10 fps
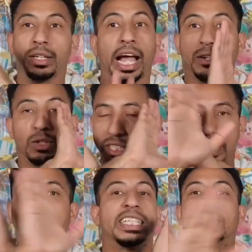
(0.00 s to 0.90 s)
And listen,
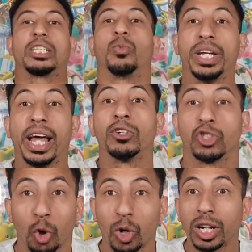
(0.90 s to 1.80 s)
let's get this out the way now.
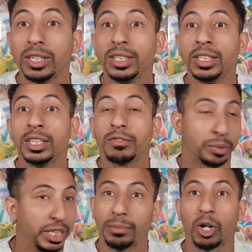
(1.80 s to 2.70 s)
Sora
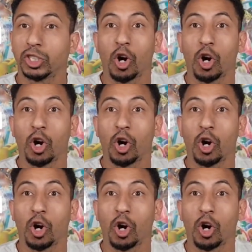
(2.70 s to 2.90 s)
from Kingdom Hearts